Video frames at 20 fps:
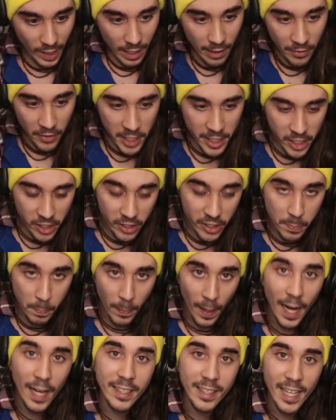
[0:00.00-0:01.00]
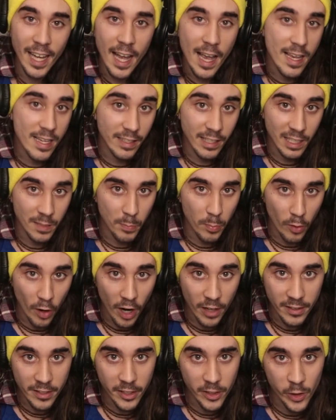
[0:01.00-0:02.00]
This podcast is
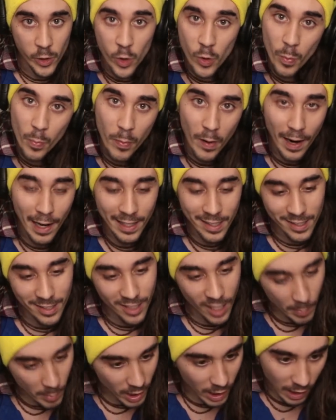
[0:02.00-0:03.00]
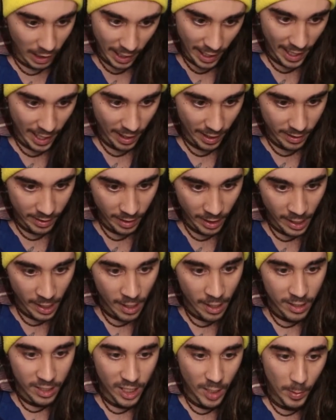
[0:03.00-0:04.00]
brought to you by Summerland.
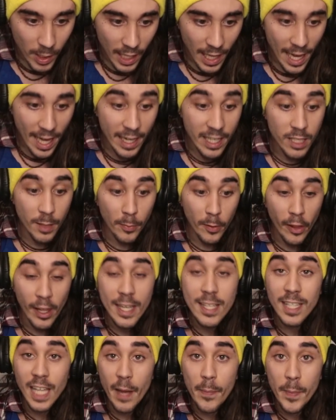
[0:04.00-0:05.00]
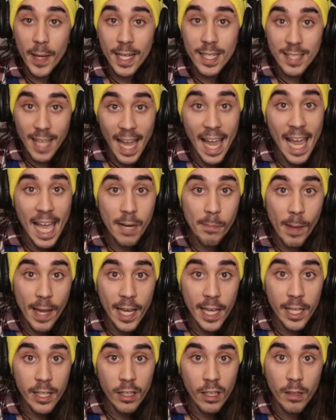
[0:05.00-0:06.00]
Summerland is a place that makes
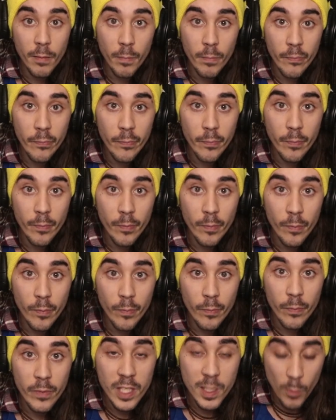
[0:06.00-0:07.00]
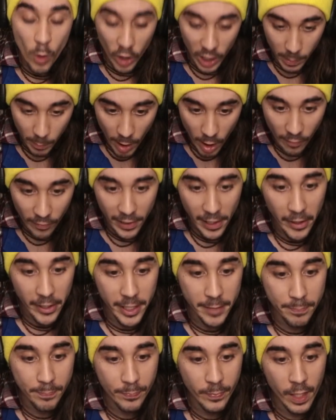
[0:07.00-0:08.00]
handmade smoking paraphernalia.